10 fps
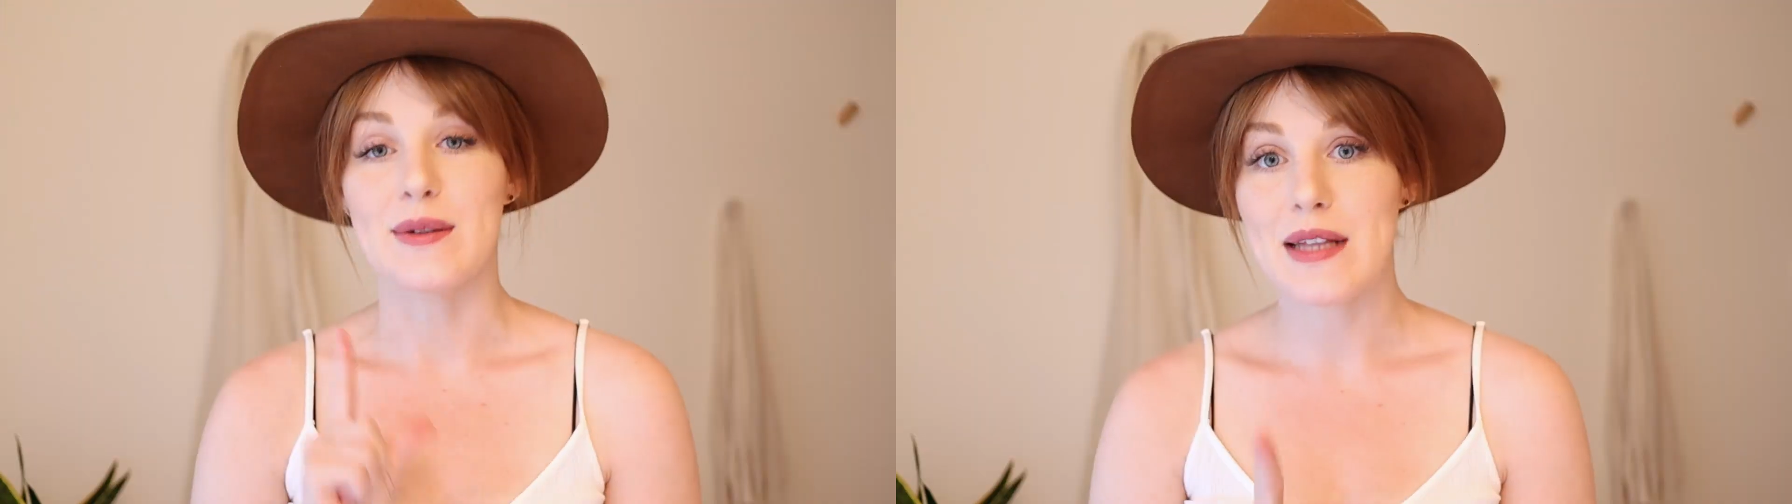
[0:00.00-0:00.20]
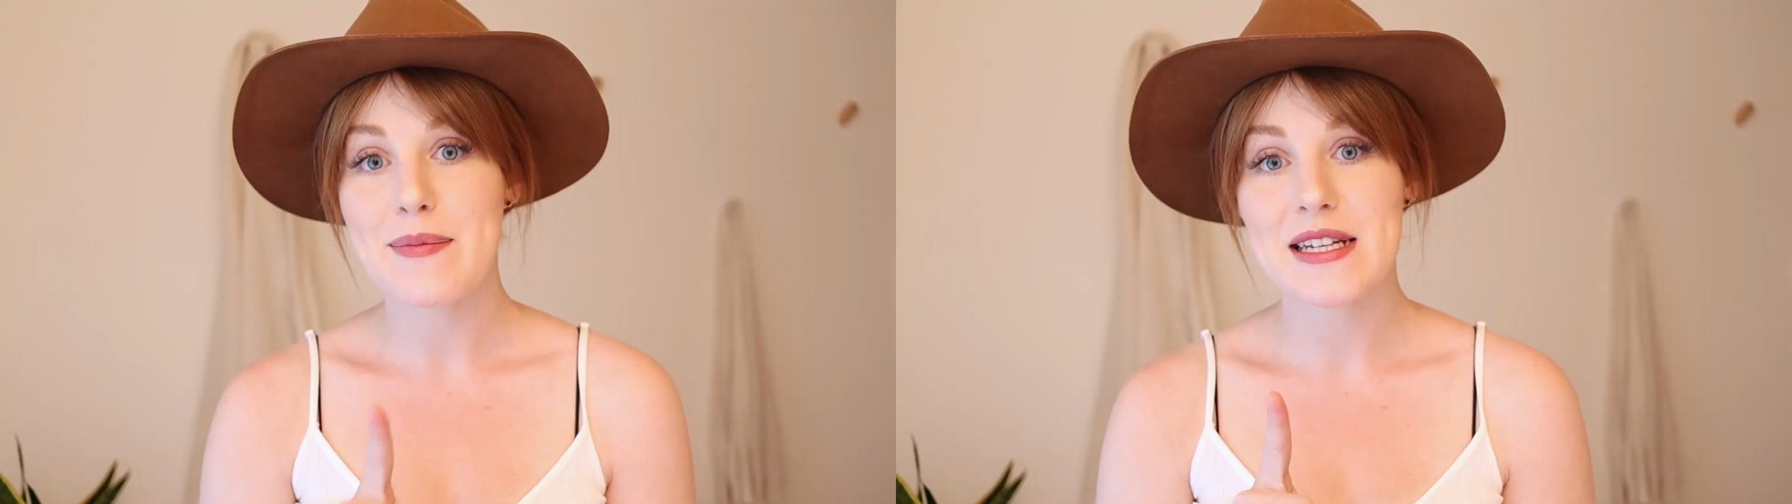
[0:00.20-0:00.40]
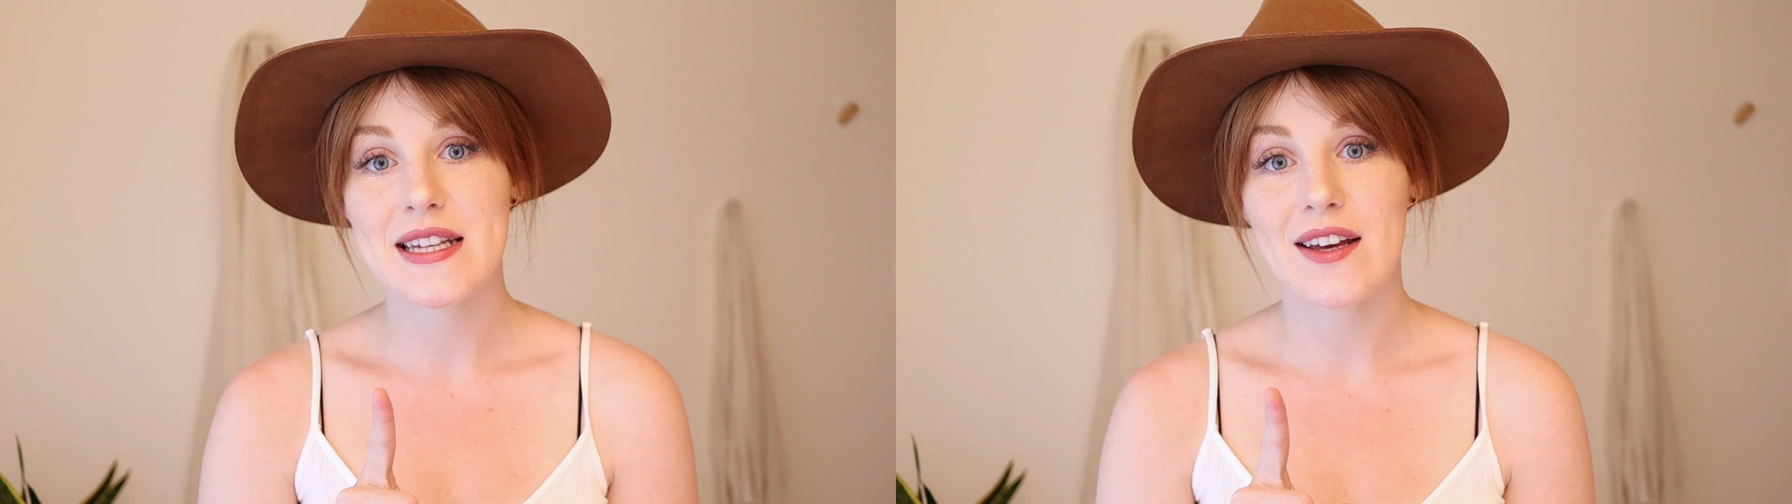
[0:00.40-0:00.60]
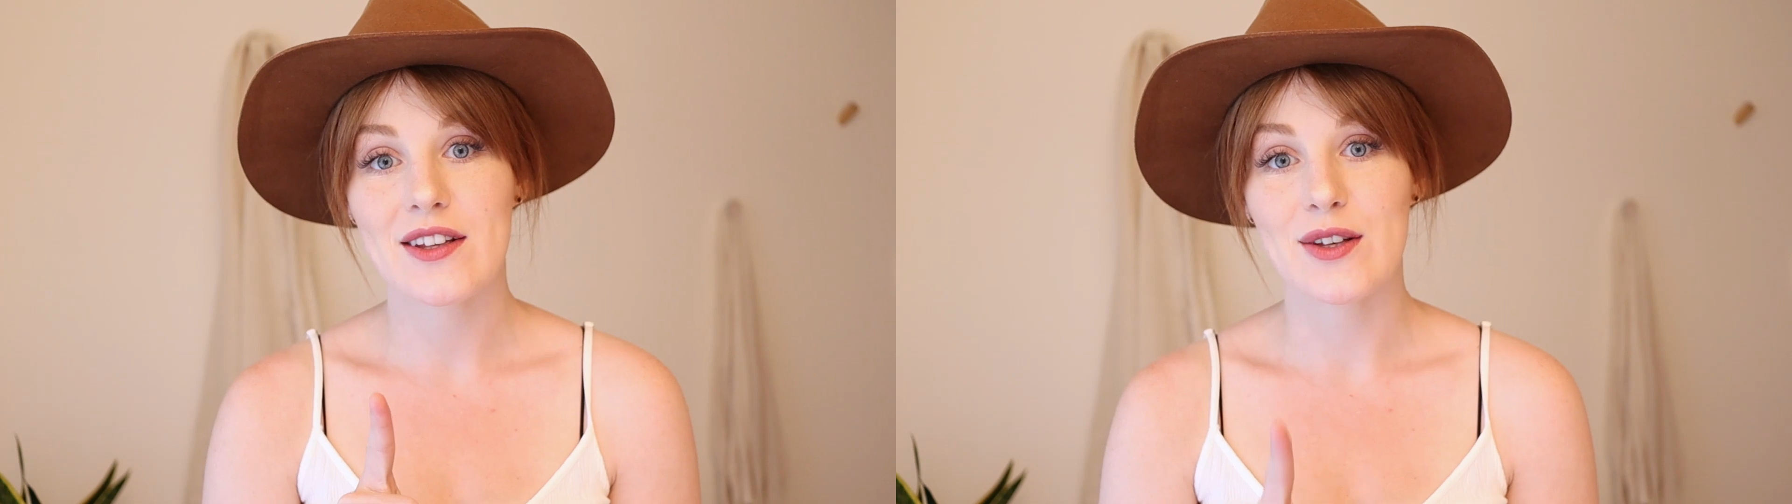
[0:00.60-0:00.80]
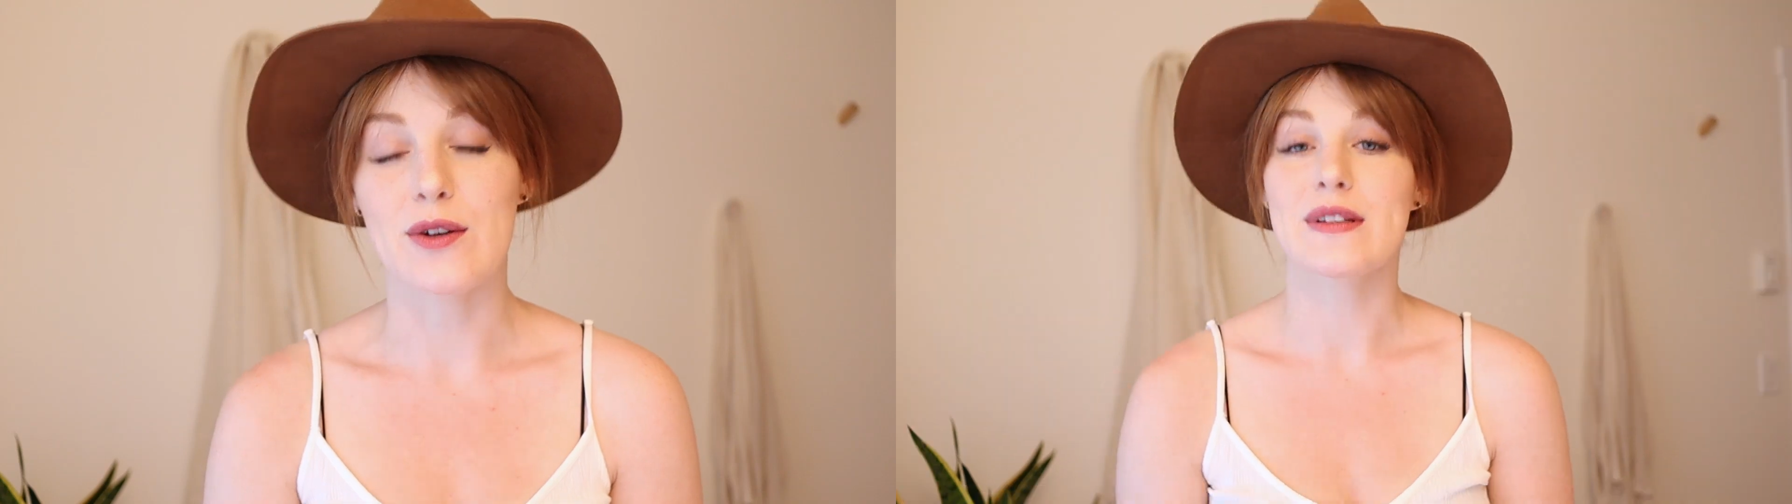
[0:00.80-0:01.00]
let me tell
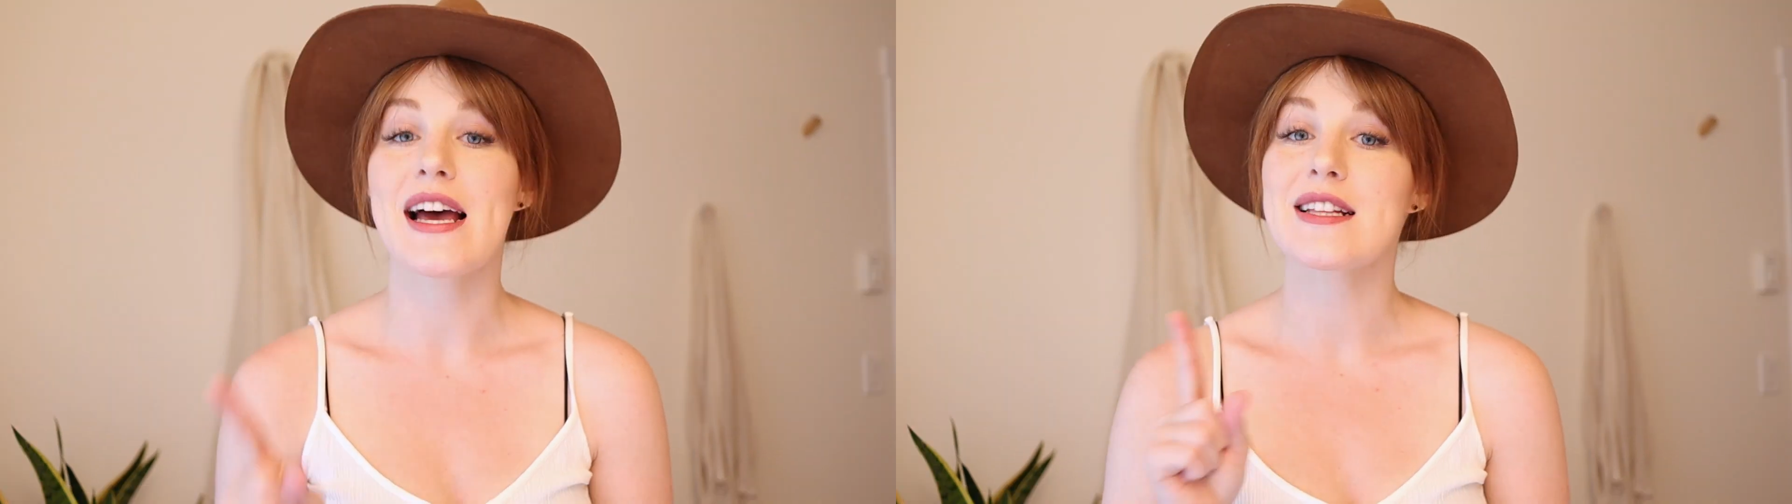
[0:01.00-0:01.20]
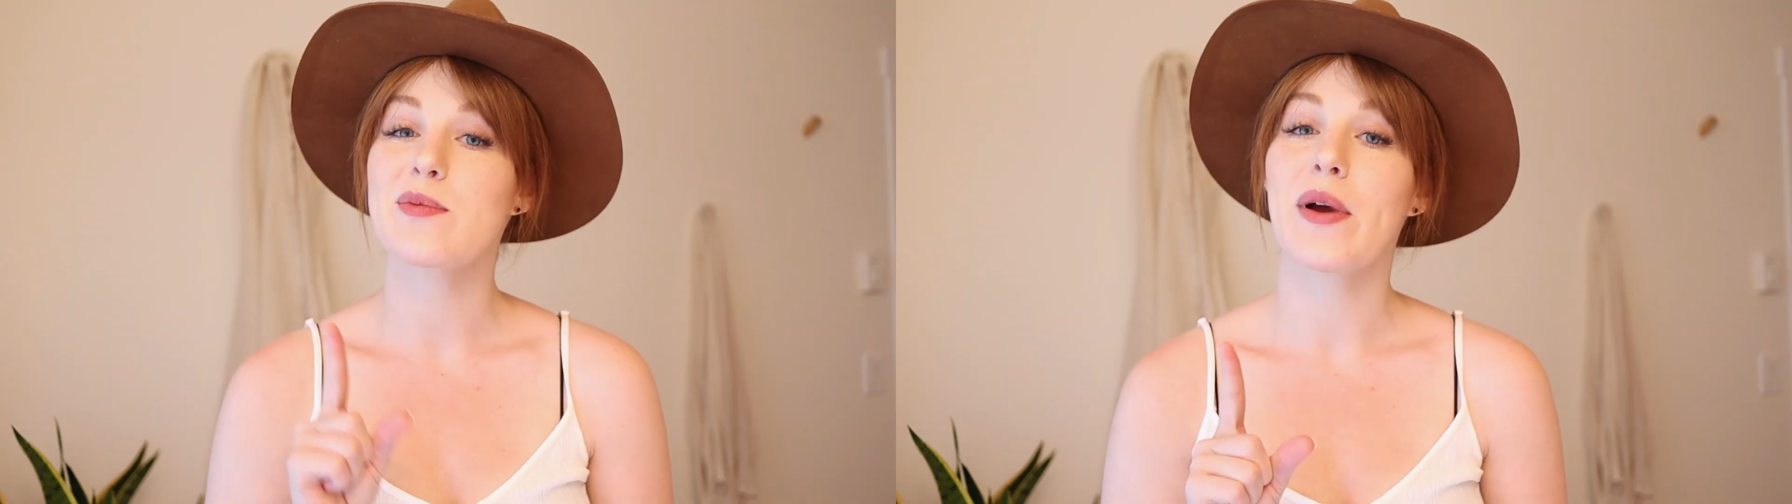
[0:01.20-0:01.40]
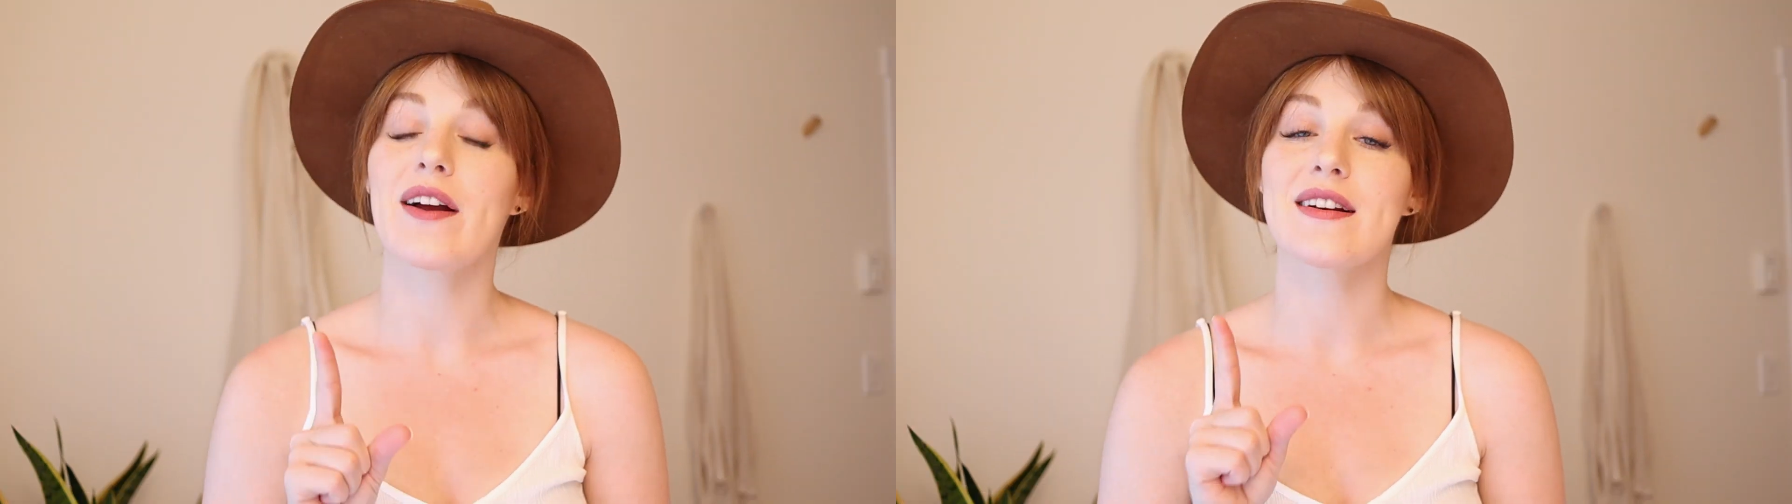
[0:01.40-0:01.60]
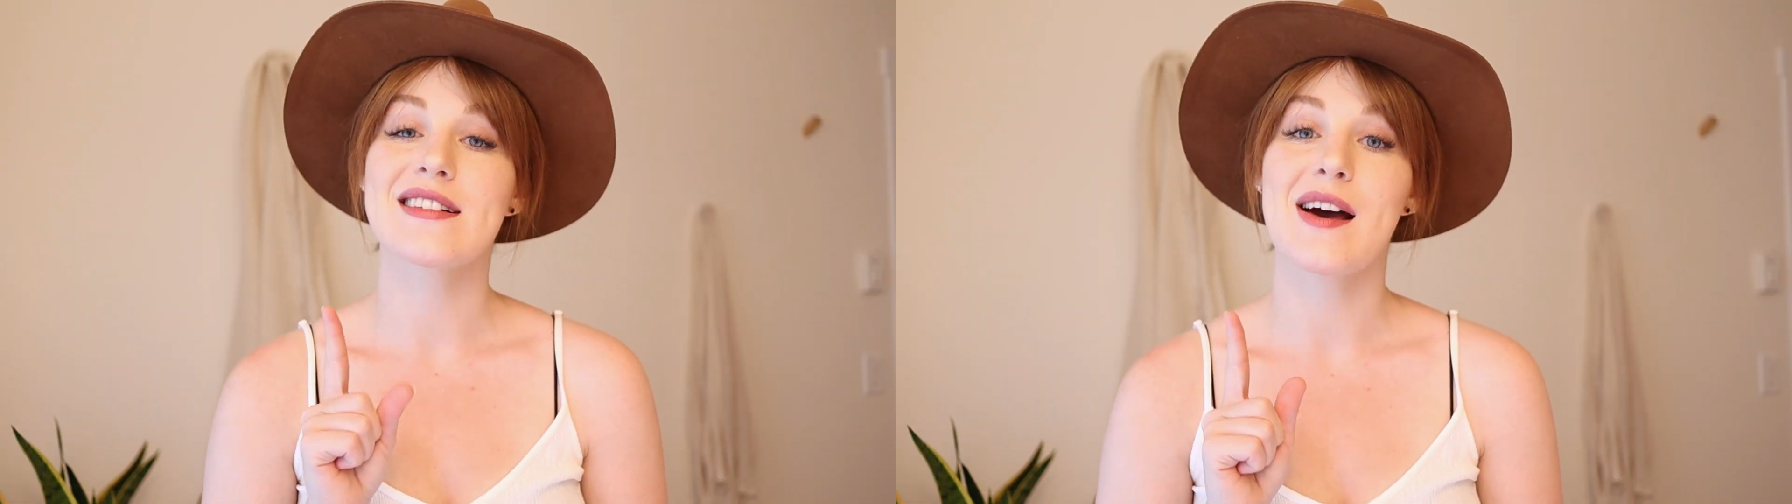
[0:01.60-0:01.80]
you, that sprayer has